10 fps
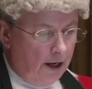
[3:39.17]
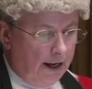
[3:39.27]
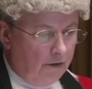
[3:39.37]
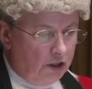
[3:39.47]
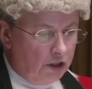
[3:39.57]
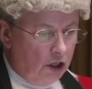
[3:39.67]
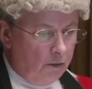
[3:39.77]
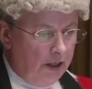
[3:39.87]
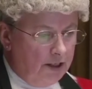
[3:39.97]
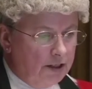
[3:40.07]
I have
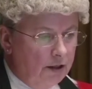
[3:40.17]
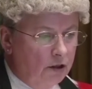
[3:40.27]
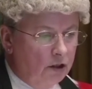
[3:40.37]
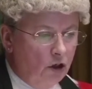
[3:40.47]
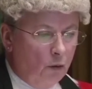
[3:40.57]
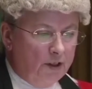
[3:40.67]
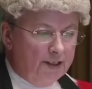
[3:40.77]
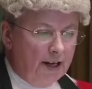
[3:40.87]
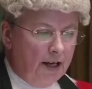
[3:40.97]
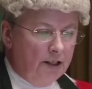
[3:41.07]
determined that
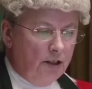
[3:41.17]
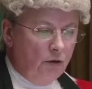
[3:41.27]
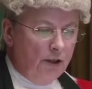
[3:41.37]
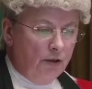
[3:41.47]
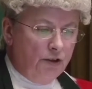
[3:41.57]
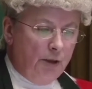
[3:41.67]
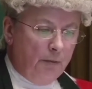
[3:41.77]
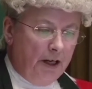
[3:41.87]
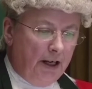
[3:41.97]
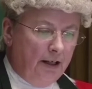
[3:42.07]
notwithstanding your guilty
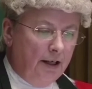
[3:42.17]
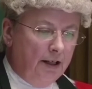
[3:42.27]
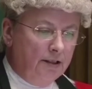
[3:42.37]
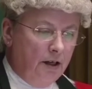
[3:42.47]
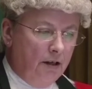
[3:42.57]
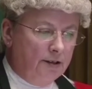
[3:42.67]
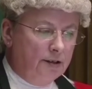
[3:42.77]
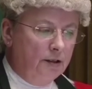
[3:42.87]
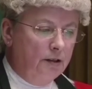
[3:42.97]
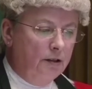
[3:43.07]
plea, it
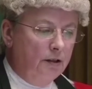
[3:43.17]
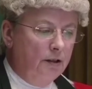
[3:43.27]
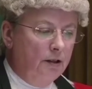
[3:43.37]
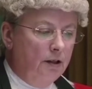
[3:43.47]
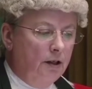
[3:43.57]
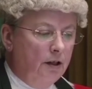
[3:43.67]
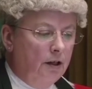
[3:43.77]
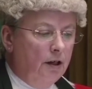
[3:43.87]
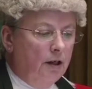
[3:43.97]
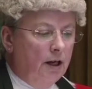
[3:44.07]
does.
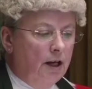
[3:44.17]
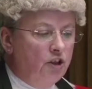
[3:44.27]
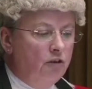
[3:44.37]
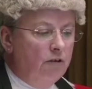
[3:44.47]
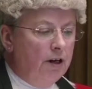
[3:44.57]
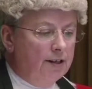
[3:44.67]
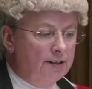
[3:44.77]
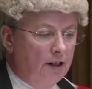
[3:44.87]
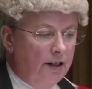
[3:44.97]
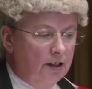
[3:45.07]
As you
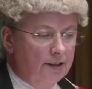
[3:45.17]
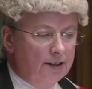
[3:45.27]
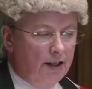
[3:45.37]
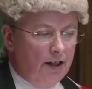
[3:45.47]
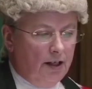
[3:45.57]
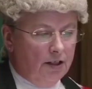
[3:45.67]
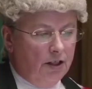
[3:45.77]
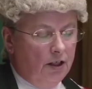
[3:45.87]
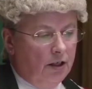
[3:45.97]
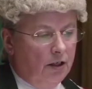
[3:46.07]
realistically concede,
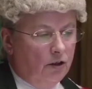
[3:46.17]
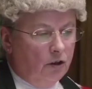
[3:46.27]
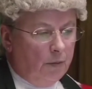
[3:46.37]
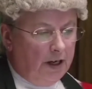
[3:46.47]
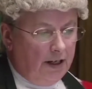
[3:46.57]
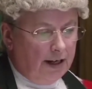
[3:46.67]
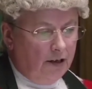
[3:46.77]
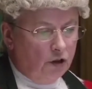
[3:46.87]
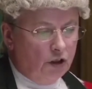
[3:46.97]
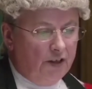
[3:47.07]
the plea
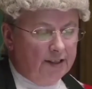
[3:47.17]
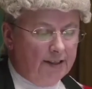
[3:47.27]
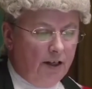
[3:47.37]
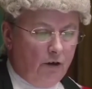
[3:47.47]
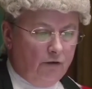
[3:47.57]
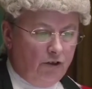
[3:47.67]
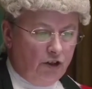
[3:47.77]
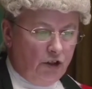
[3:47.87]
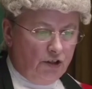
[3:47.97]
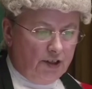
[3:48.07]
cannot of itself
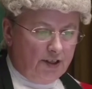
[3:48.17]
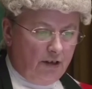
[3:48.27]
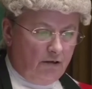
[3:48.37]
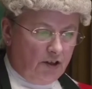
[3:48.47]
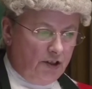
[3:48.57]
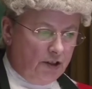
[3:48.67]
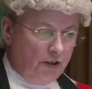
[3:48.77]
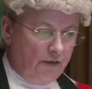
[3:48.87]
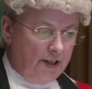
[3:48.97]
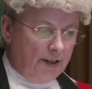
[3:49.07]
reduce the seriousness
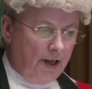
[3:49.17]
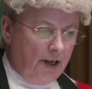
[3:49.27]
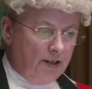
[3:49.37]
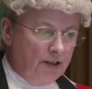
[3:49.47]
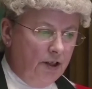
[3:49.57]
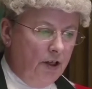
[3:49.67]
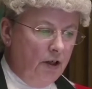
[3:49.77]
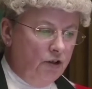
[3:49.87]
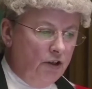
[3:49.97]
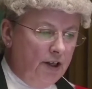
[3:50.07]
of this case
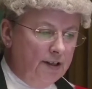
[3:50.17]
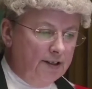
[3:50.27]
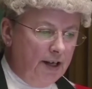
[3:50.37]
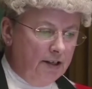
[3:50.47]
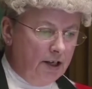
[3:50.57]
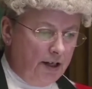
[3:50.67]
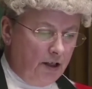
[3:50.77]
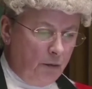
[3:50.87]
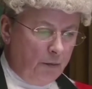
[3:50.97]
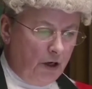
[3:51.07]
to the extent I
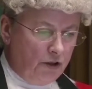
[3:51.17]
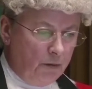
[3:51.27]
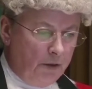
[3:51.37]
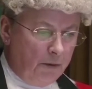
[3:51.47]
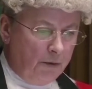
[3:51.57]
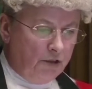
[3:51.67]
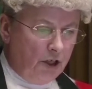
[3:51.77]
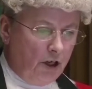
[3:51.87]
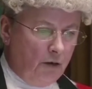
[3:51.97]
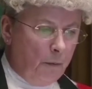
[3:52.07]
can impose a minimum
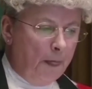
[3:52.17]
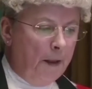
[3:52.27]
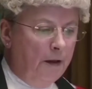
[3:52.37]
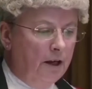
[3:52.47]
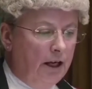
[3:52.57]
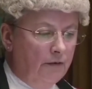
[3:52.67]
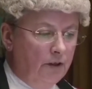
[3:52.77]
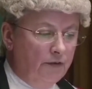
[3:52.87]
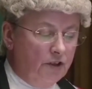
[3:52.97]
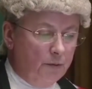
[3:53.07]
term,
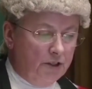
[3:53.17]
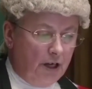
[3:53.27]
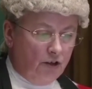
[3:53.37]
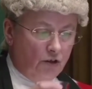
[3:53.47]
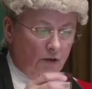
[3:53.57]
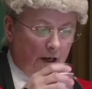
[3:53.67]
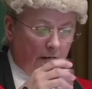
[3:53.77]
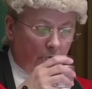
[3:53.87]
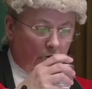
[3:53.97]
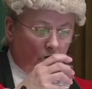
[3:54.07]
even of substantial
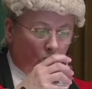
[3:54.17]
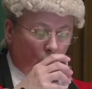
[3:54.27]
length.